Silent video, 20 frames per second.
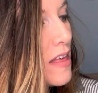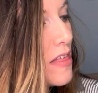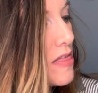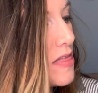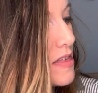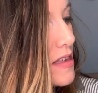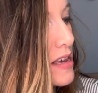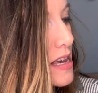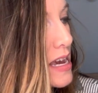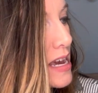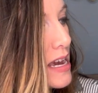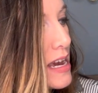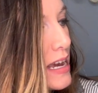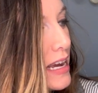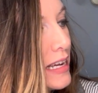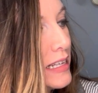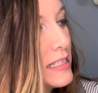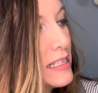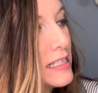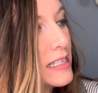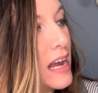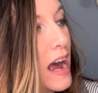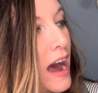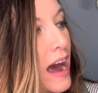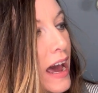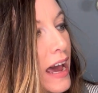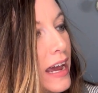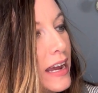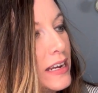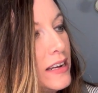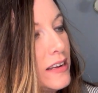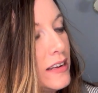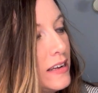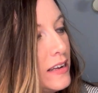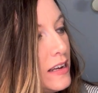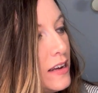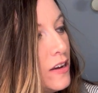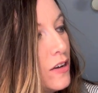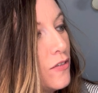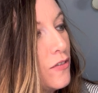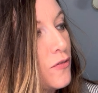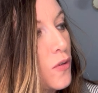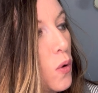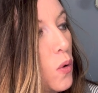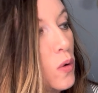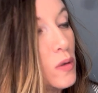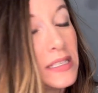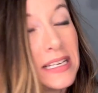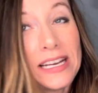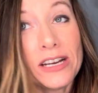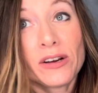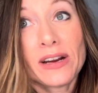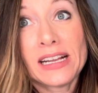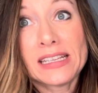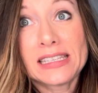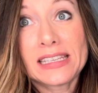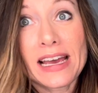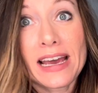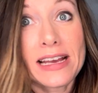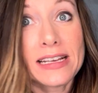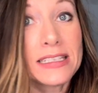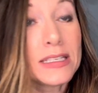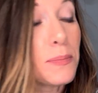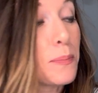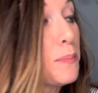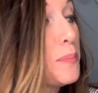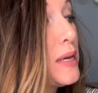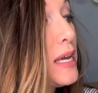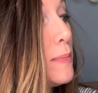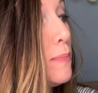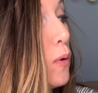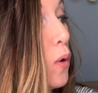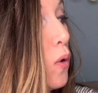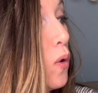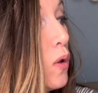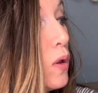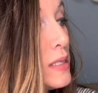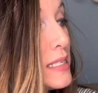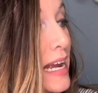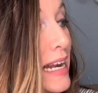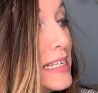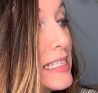the inside fold here, it says, be bold and